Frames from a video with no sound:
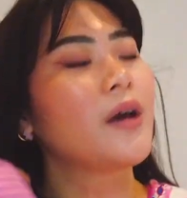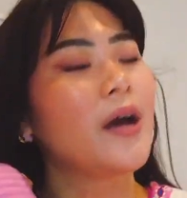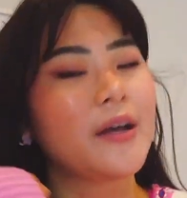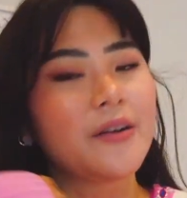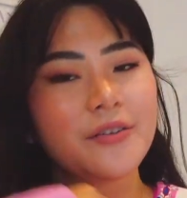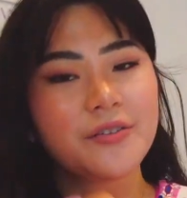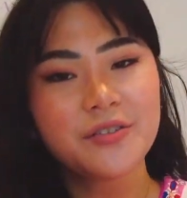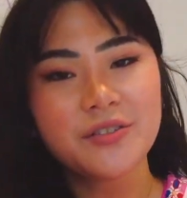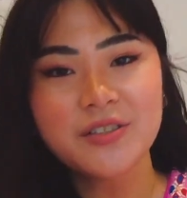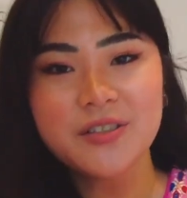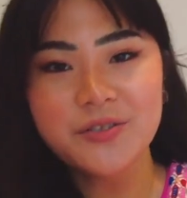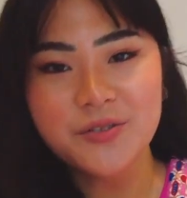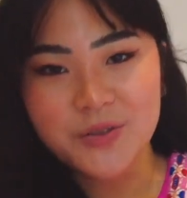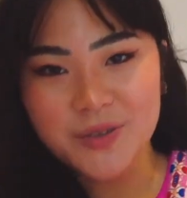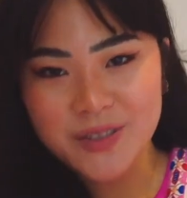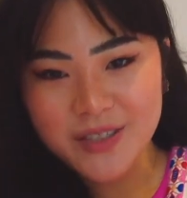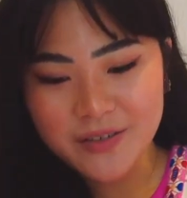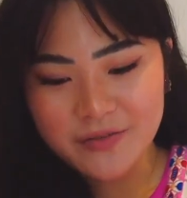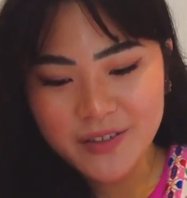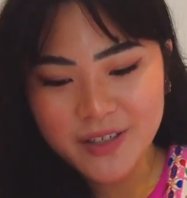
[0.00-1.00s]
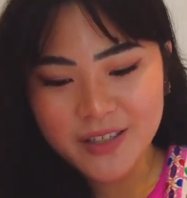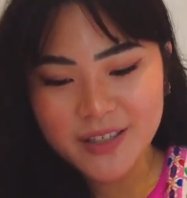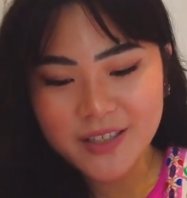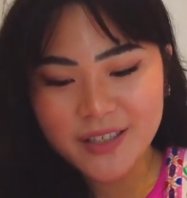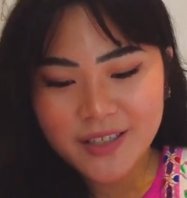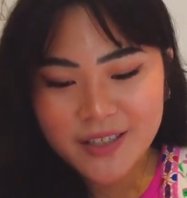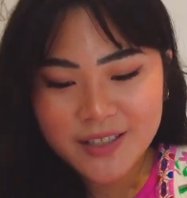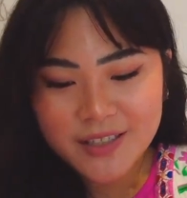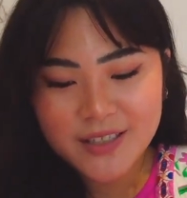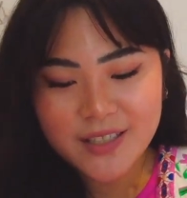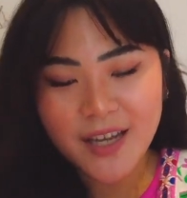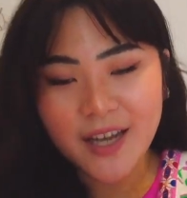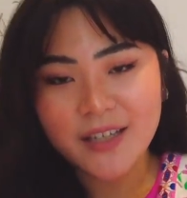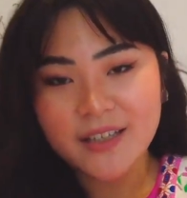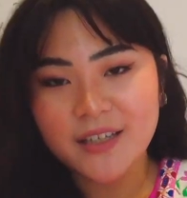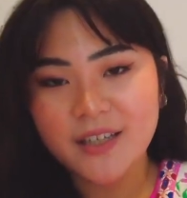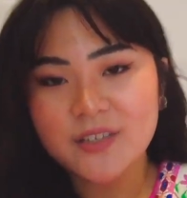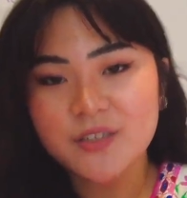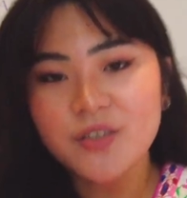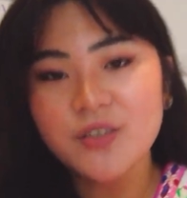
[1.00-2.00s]
I don't usually do stuff like this,
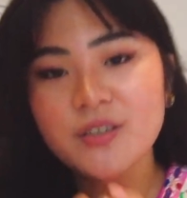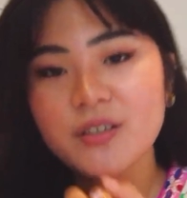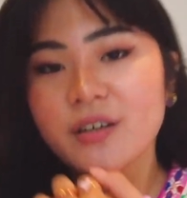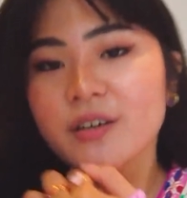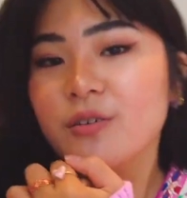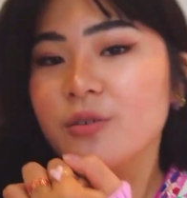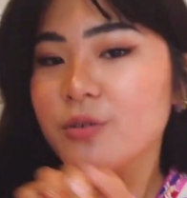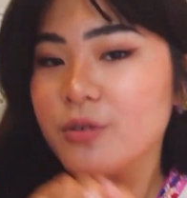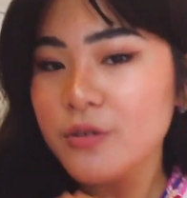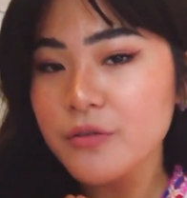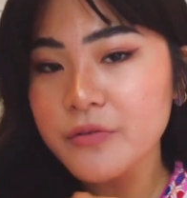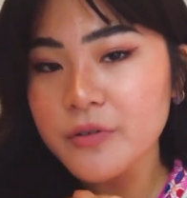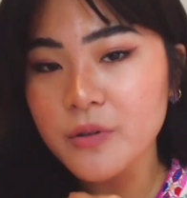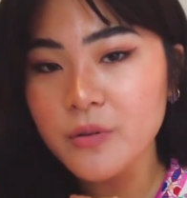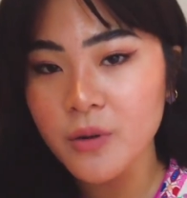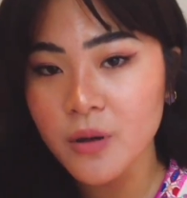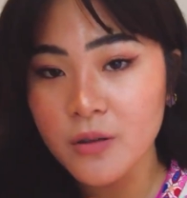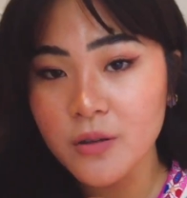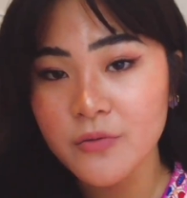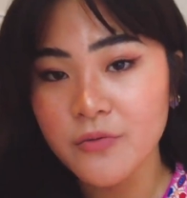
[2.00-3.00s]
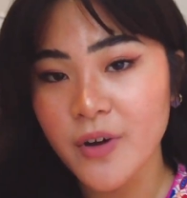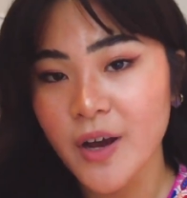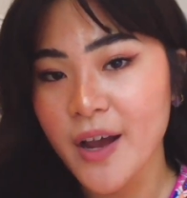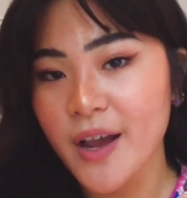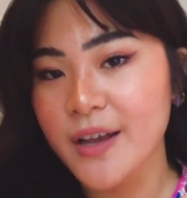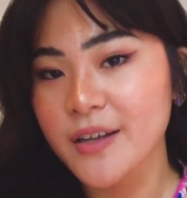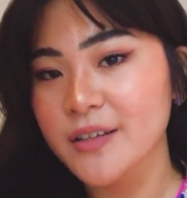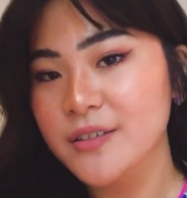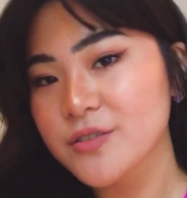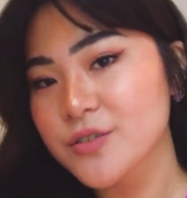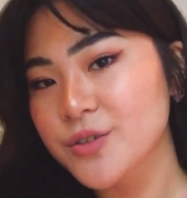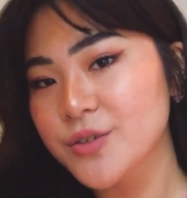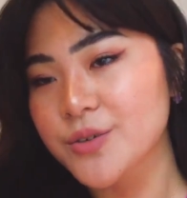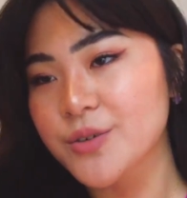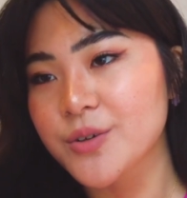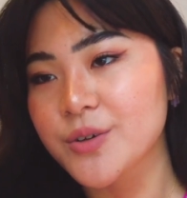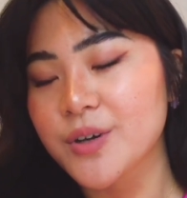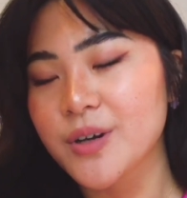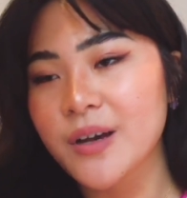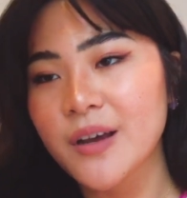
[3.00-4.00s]
and I don't at all feel qualified
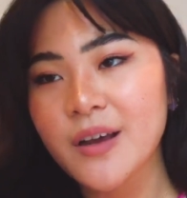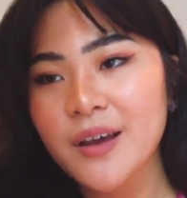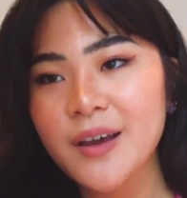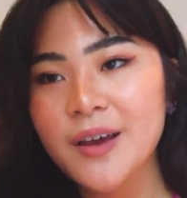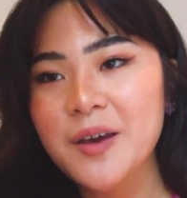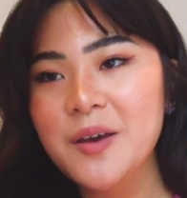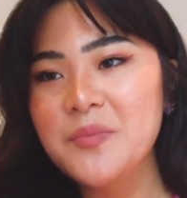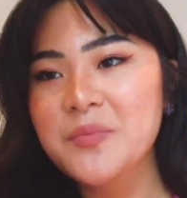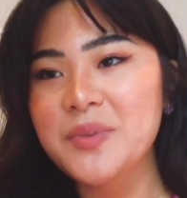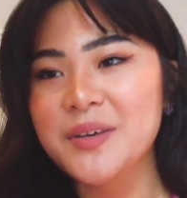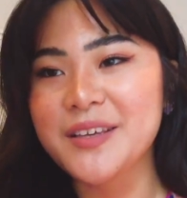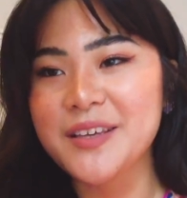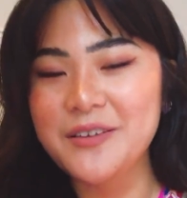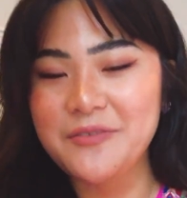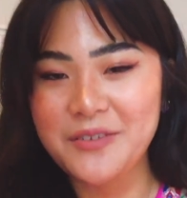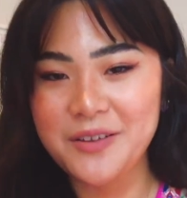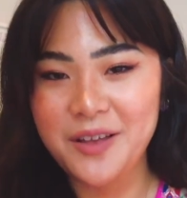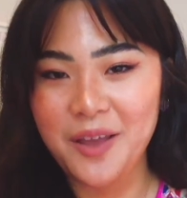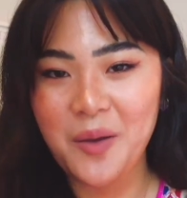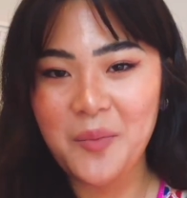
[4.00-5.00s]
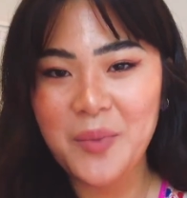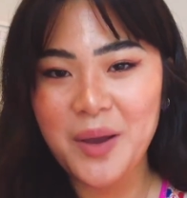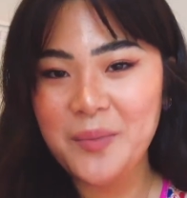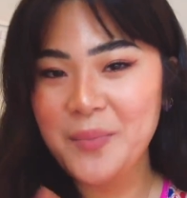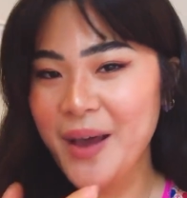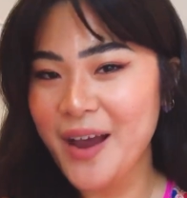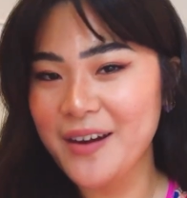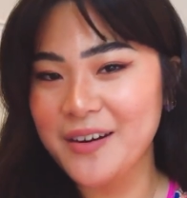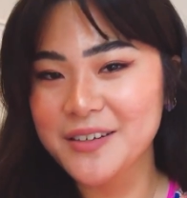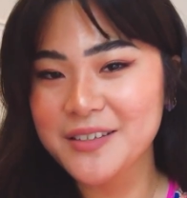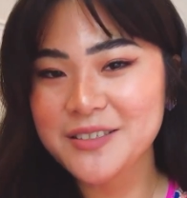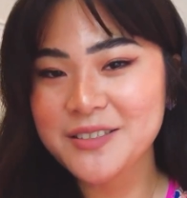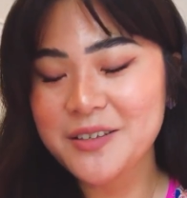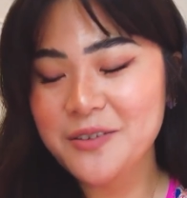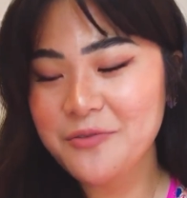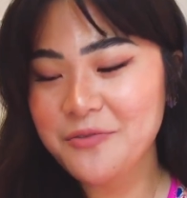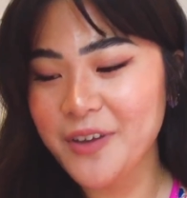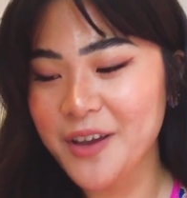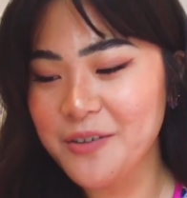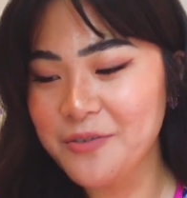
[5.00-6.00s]
to be giving my Paris
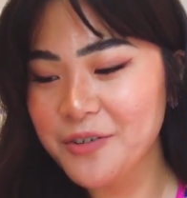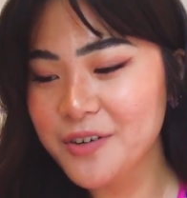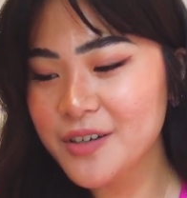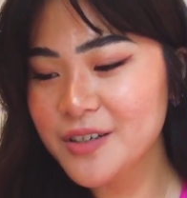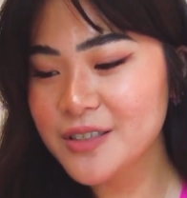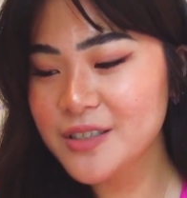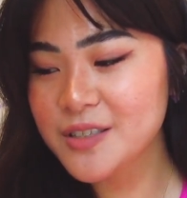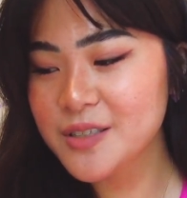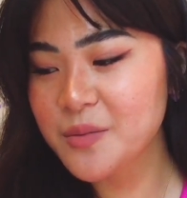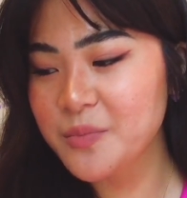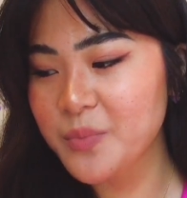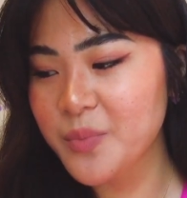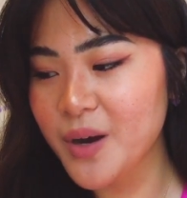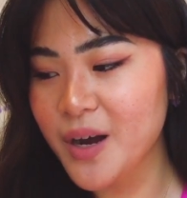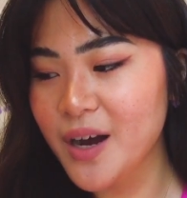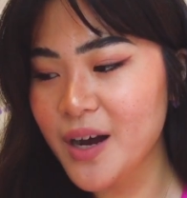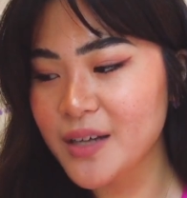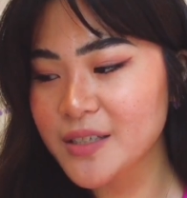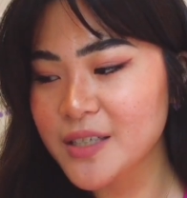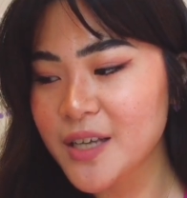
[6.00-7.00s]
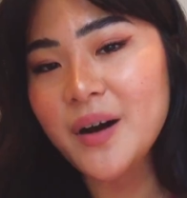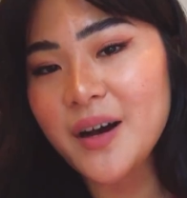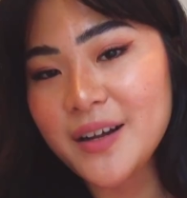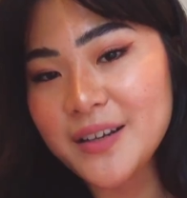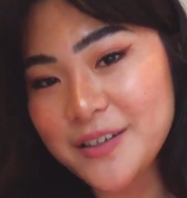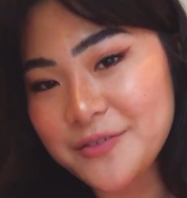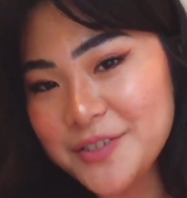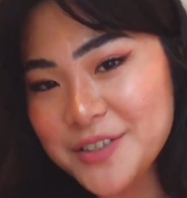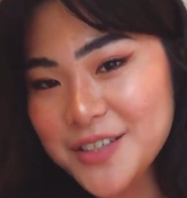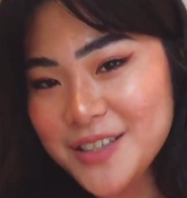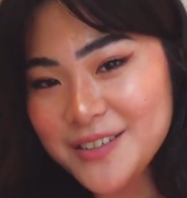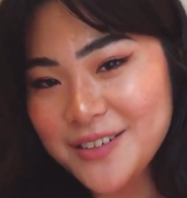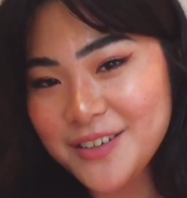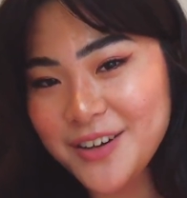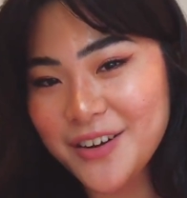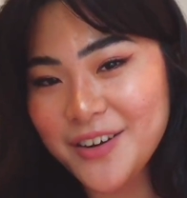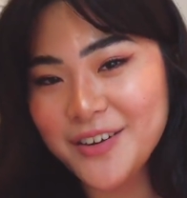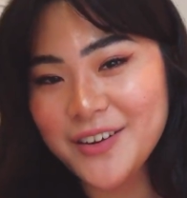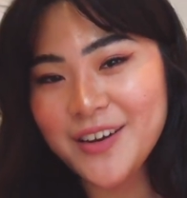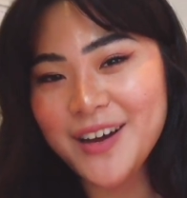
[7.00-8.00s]
favorites, but if you didn't
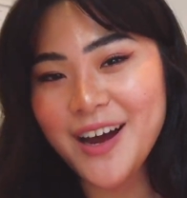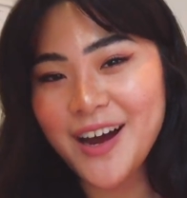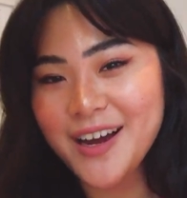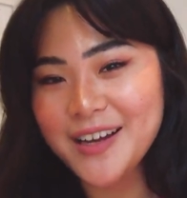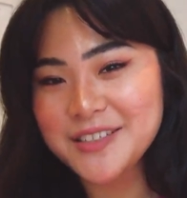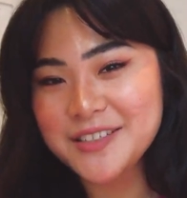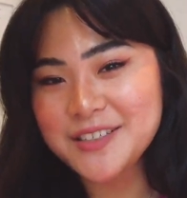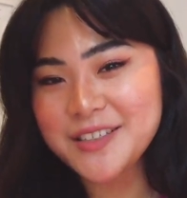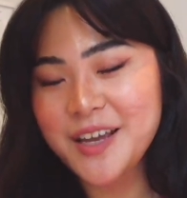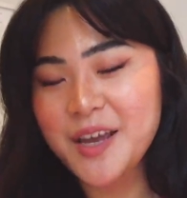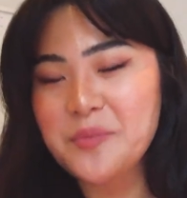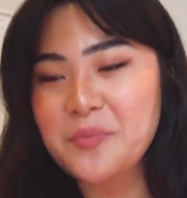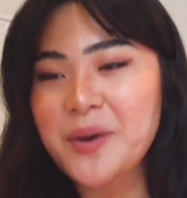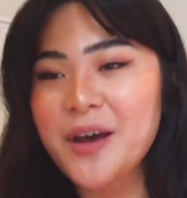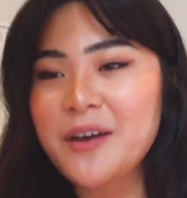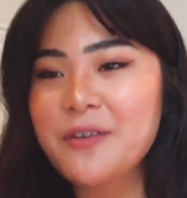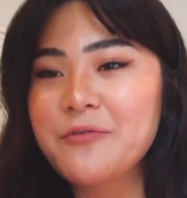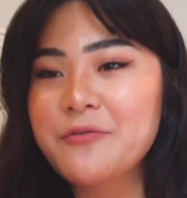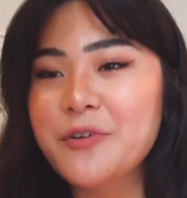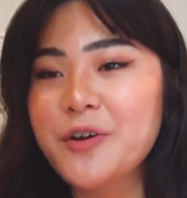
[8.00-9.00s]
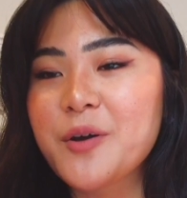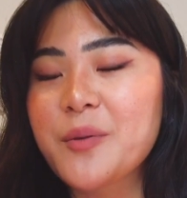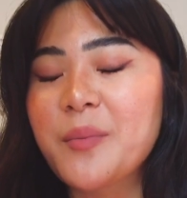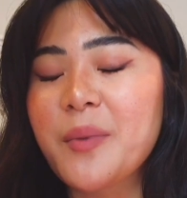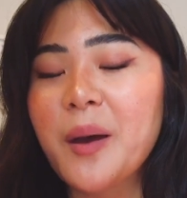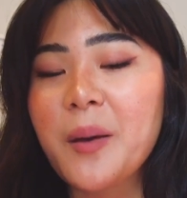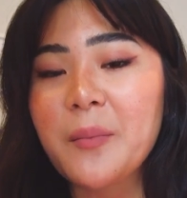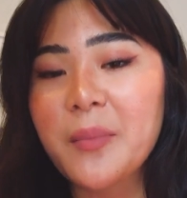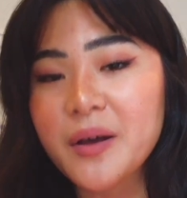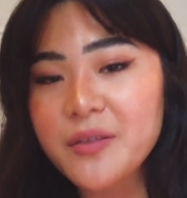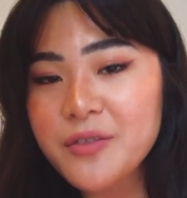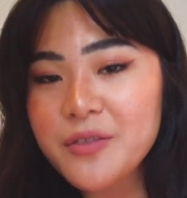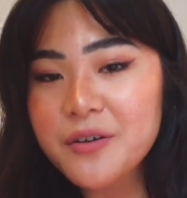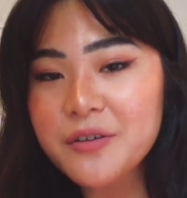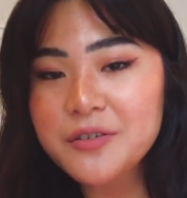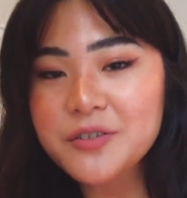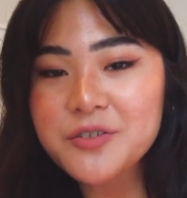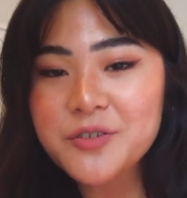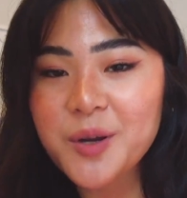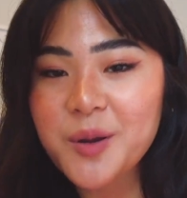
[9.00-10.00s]
know, I just came back from a
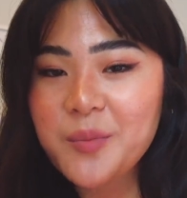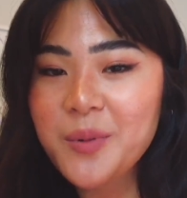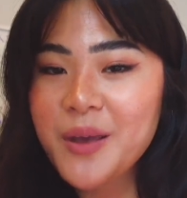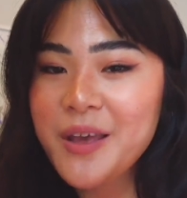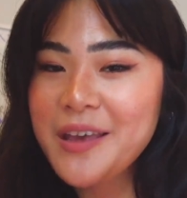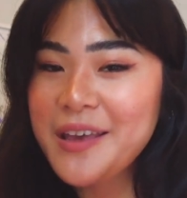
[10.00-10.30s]
month-long trip